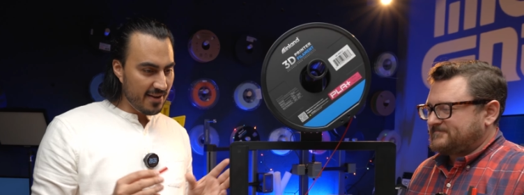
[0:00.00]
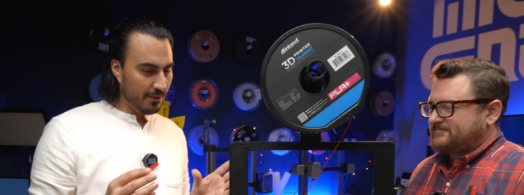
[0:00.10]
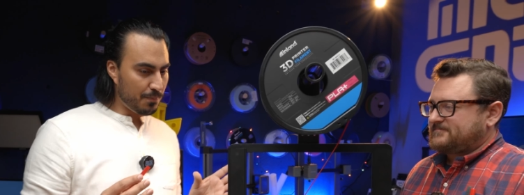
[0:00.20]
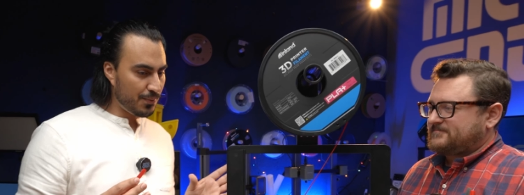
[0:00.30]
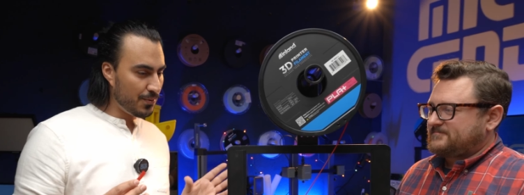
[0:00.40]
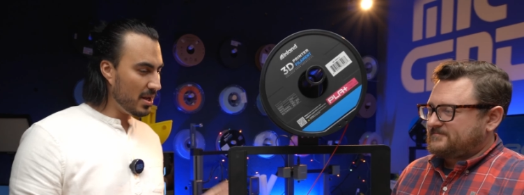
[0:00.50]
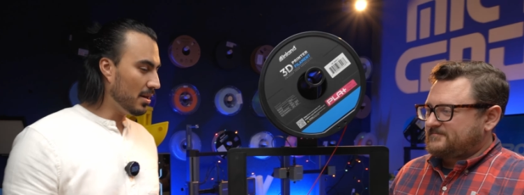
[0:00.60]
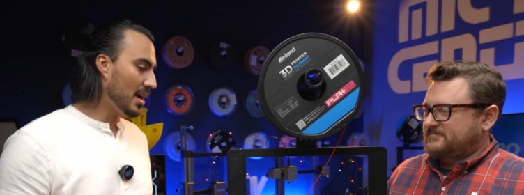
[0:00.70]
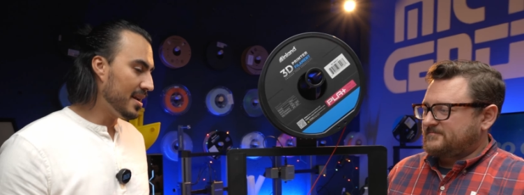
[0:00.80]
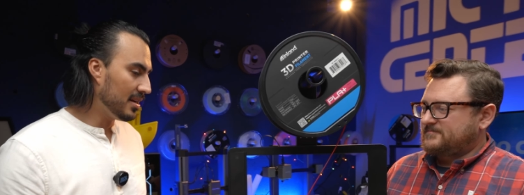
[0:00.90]
Speaker 1: I have a pretty
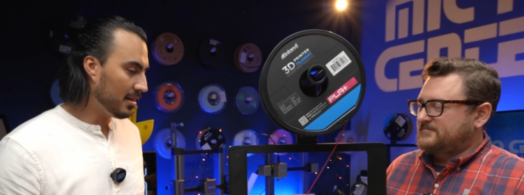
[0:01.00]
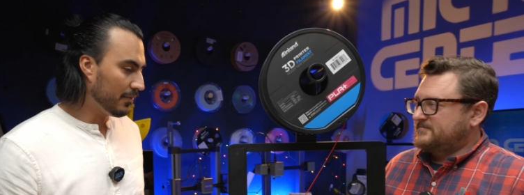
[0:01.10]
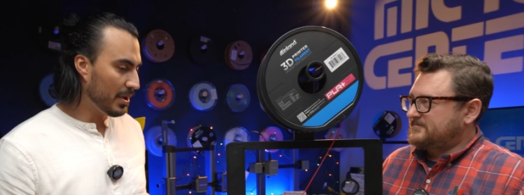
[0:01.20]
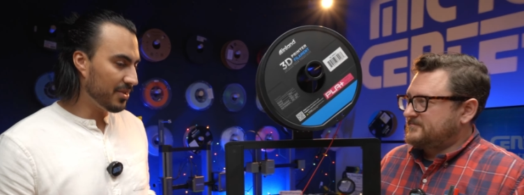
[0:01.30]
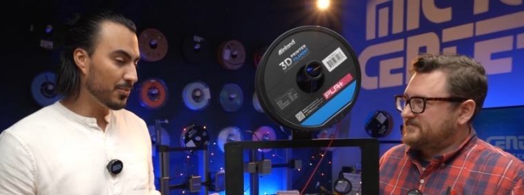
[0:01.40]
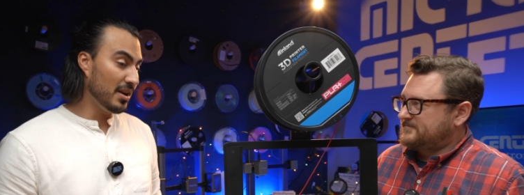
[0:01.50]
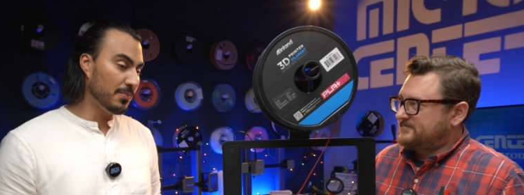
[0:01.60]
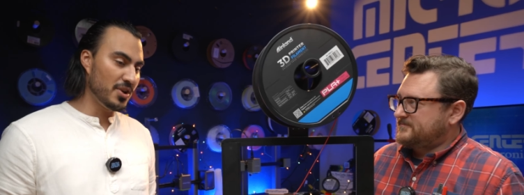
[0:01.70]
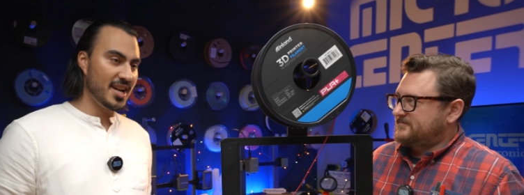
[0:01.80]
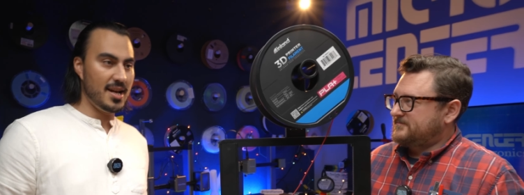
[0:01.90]
good idea of what three D
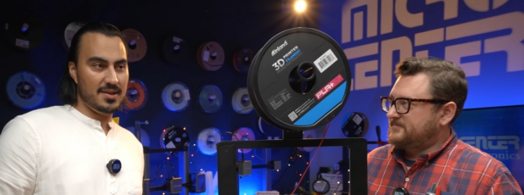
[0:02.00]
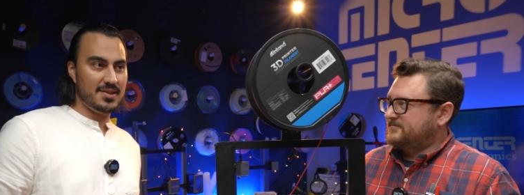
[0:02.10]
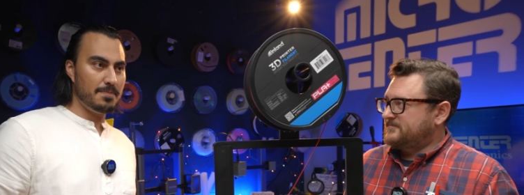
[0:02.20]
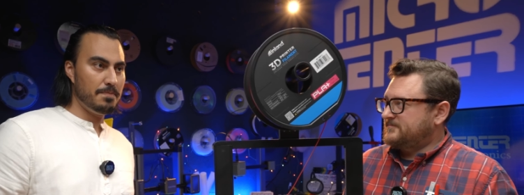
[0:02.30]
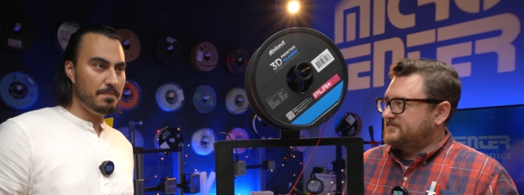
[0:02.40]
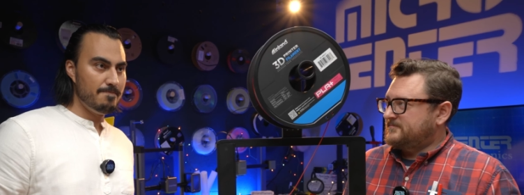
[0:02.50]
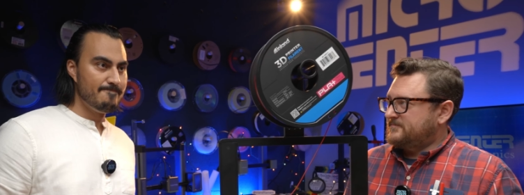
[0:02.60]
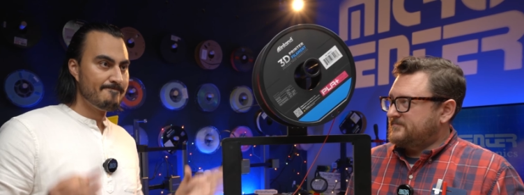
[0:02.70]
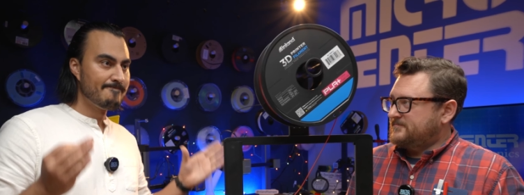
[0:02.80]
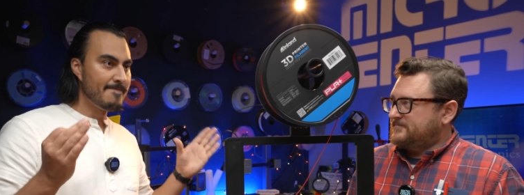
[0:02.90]
printing is.
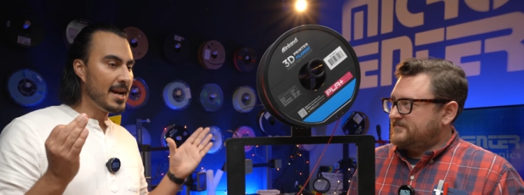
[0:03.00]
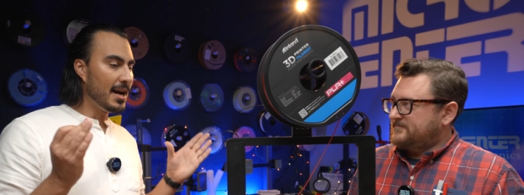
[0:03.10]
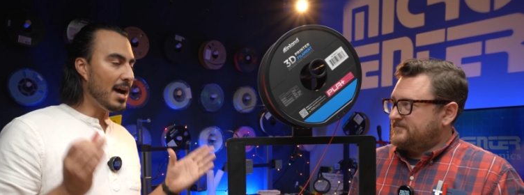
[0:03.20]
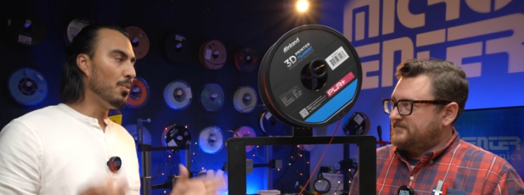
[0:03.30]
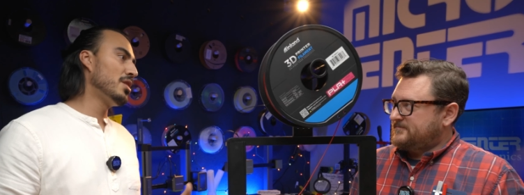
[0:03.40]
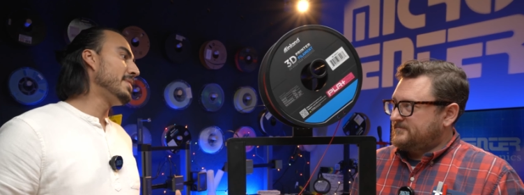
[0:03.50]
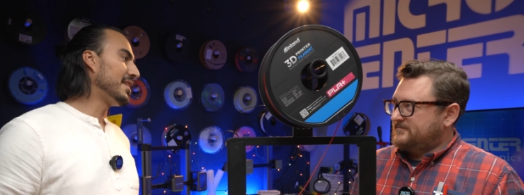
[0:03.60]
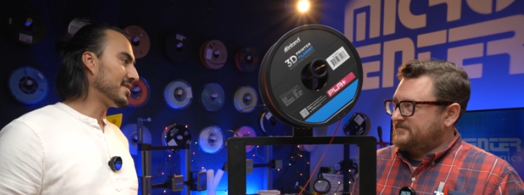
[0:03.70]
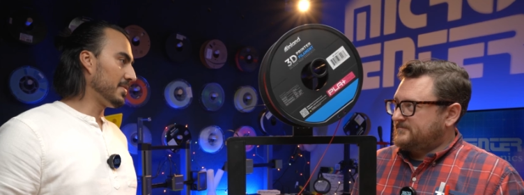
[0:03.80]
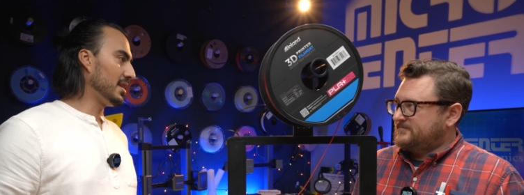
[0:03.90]
I want to make
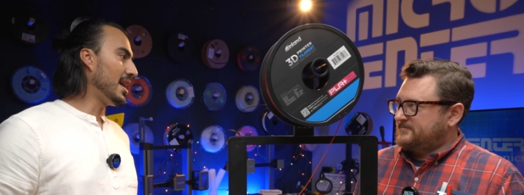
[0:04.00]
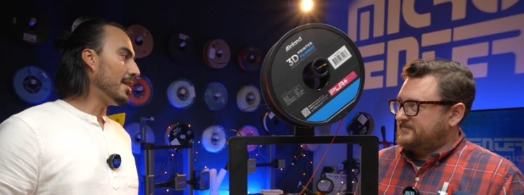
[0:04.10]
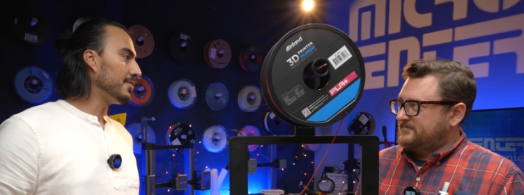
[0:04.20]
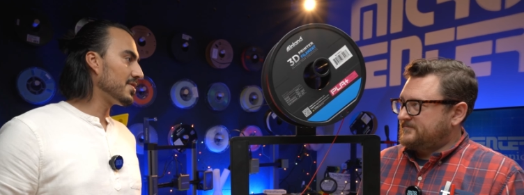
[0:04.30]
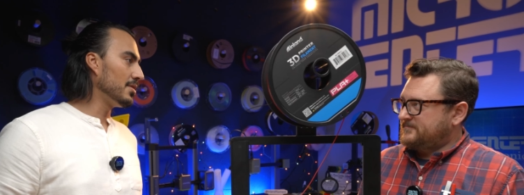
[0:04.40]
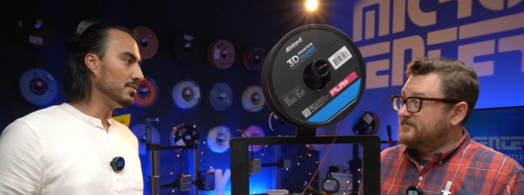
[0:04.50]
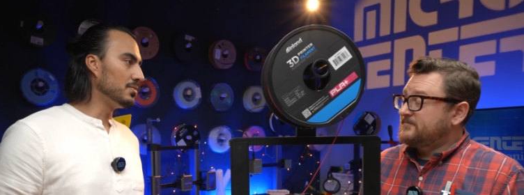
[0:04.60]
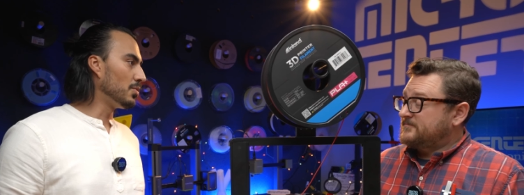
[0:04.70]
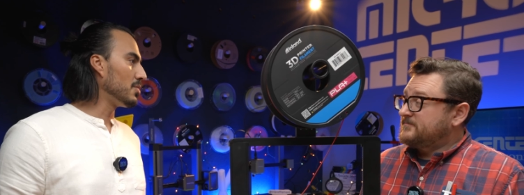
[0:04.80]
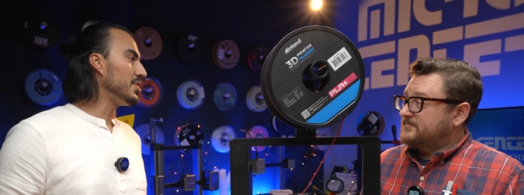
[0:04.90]
something now, so
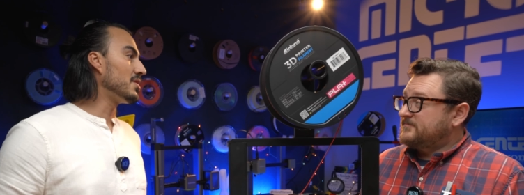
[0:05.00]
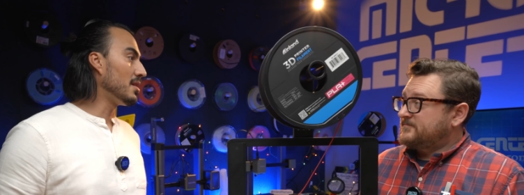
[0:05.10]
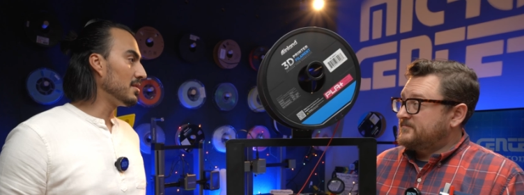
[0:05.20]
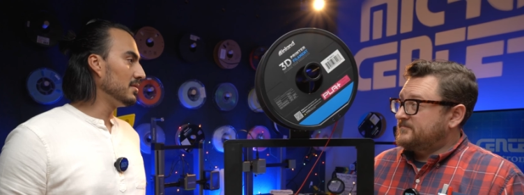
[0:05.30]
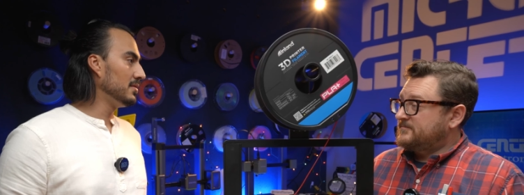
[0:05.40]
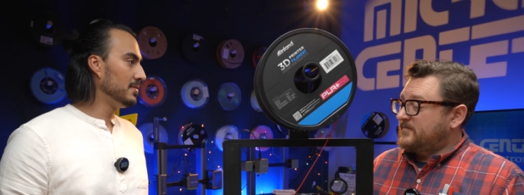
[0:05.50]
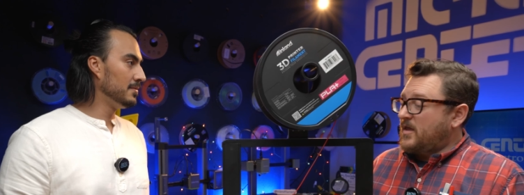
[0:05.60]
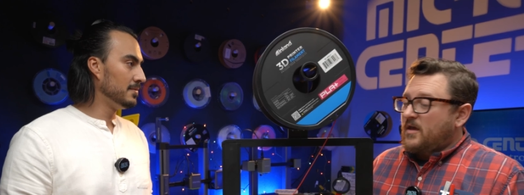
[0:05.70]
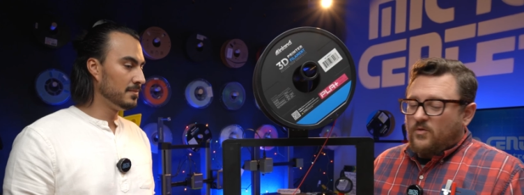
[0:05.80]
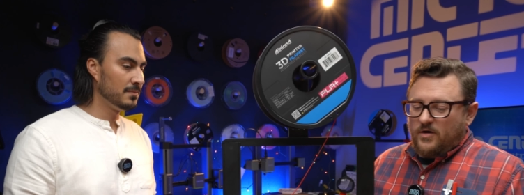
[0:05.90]
where do we start?
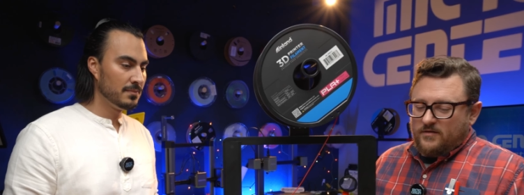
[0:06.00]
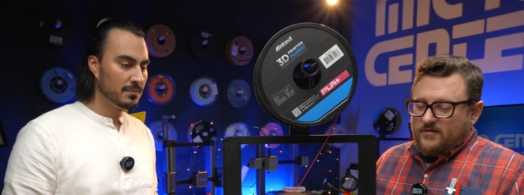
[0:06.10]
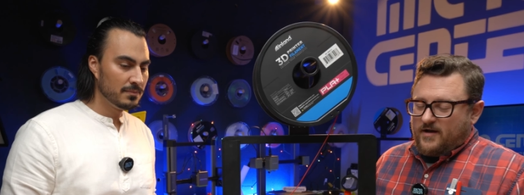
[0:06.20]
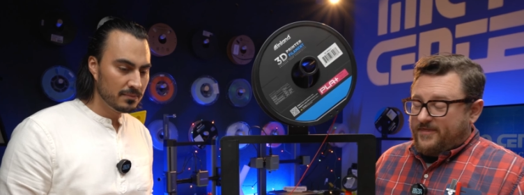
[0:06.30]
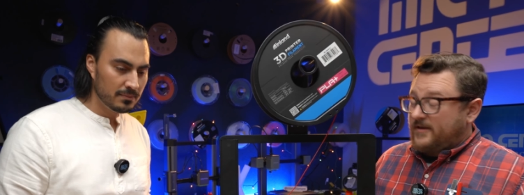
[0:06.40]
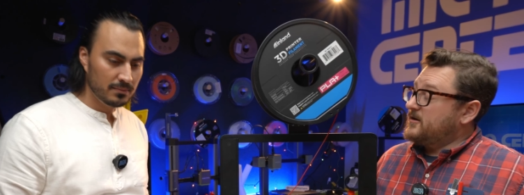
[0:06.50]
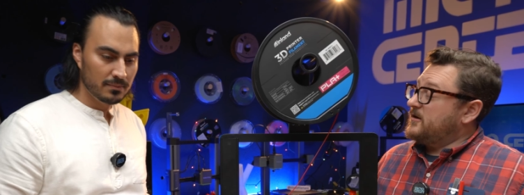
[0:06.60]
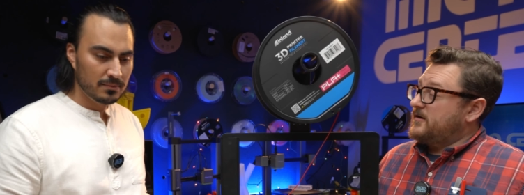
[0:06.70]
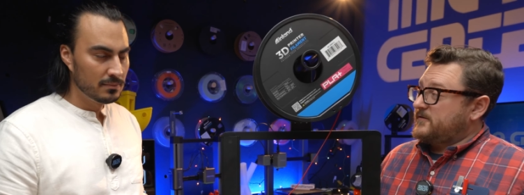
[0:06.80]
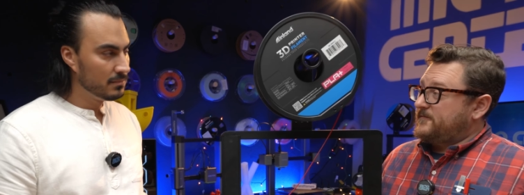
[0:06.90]
Speaker 2: Well, I think in our
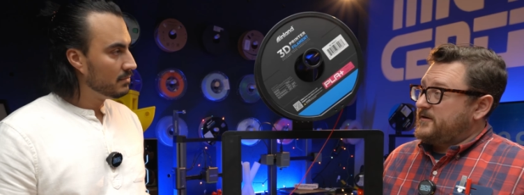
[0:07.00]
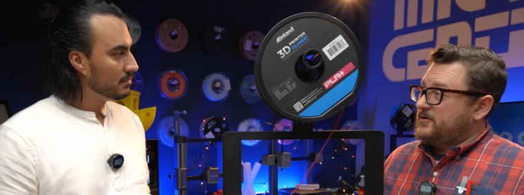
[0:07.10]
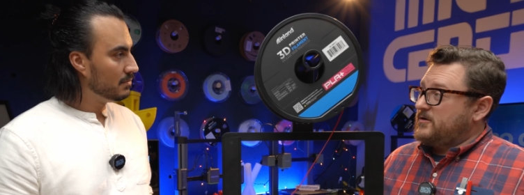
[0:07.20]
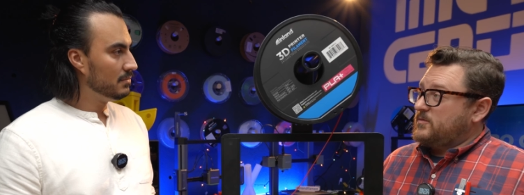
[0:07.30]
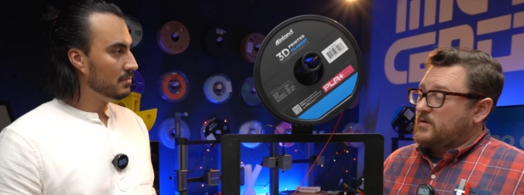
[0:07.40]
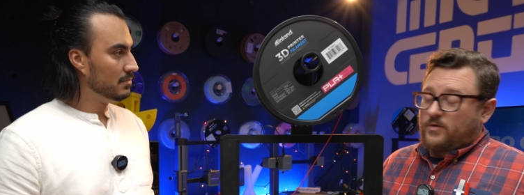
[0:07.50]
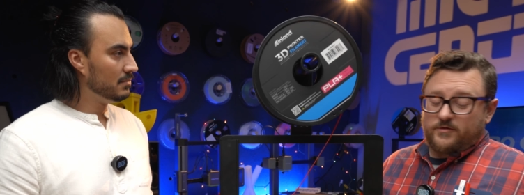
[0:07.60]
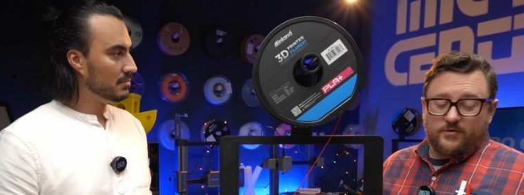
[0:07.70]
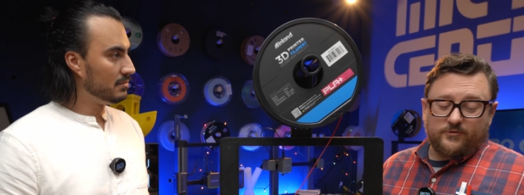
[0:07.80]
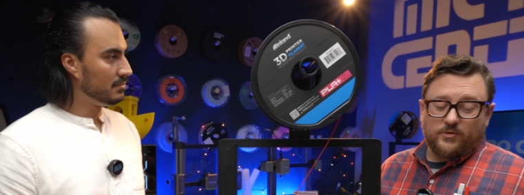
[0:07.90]
next video, what we'll
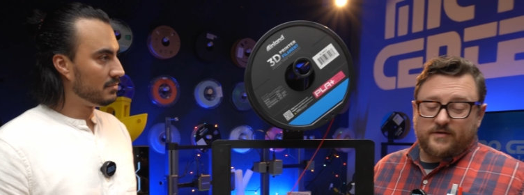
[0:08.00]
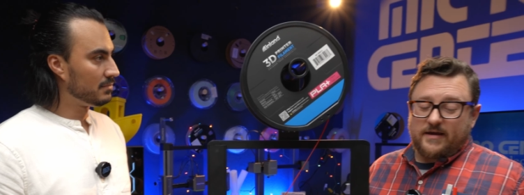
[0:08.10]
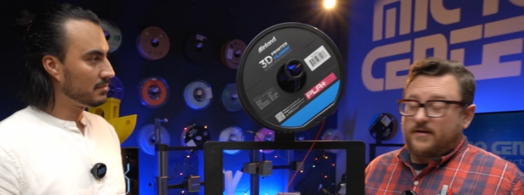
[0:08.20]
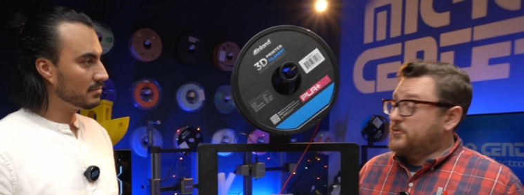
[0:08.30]
do is we'll take a